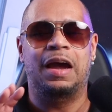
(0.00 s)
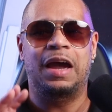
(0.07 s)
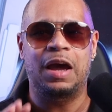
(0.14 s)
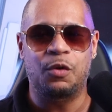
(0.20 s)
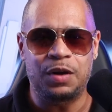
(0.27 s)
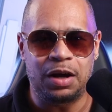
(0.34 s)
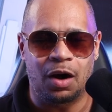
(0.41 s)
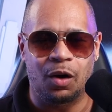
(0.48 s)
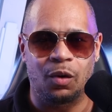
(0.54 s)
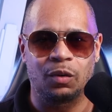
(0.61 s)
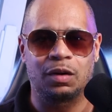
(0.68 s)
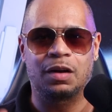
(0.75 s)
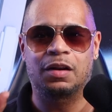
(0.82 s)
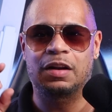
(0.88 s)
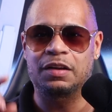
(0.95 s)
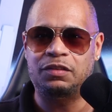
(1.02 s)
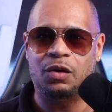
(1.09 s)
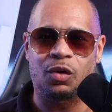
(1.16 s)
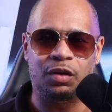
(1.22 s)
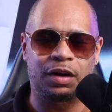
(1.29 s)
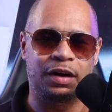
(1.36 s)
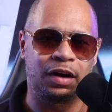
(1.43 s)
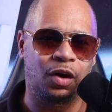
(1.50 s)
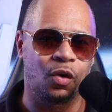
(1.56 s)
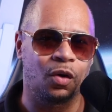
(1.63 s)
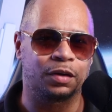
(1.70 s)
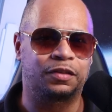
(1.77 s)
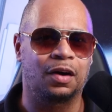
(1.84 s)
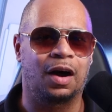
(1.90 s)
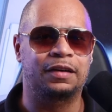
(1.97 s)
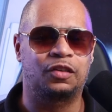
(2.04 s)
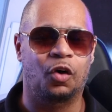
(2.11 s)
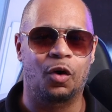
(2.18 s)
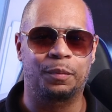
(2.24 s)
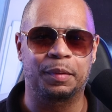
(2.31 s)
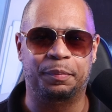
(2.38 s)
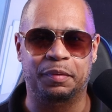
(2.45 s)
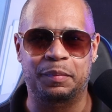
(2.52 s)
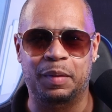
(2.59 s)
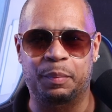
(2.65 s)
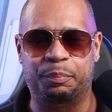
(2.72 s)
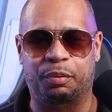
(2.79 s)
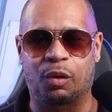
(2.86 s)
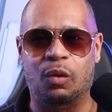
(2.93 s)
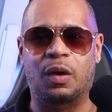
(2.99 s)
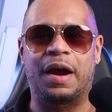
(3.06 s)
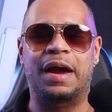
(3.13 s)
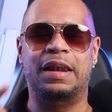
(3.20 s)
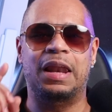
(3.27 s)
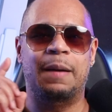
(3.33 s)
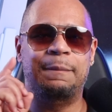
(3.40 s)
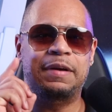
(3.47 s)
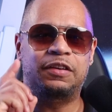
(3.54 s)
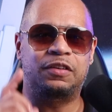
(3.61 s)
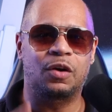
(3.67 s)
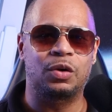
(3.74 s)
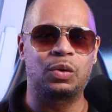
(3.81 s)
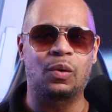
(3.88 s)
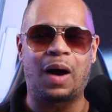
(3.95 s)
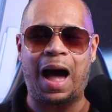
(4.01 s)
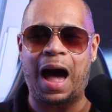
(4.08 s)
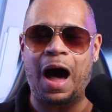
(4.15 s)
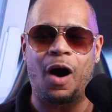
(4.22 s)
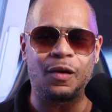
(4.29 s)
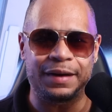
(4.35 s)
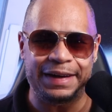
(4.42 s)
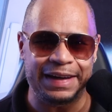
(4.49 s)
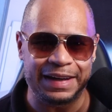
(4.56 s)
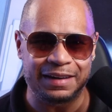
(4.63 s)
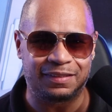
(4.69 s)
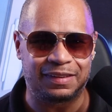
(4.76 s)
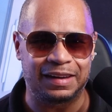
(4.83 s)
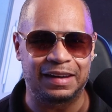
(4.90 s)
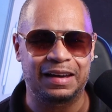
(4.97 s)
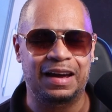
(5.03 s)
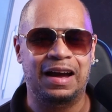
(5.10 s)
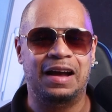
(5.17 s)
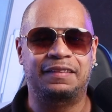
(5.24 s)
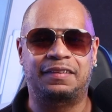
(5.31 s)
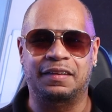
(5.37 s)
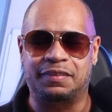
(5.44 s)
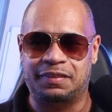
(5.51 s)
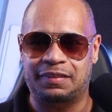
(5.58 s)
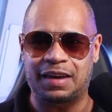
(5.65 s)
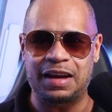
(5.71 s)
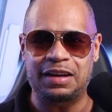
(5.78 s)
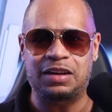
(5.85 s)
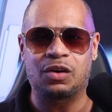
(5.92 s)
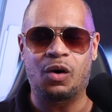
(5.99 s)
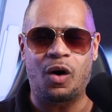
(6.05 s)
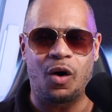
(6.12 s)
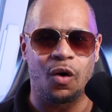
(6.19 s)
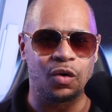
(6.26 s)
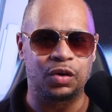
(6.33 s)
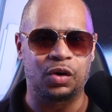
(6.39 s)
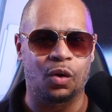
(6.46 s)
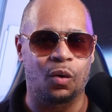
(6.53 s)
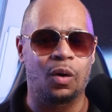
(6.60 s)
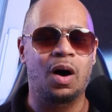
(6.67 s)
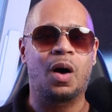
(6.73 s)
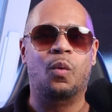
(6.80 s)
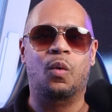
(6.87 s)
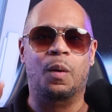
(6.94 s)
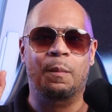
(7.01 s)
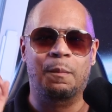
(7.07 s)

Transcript: Here we go. Let's go then to go to Adobe Premiere Pro and let me show you how easy to sync your audio with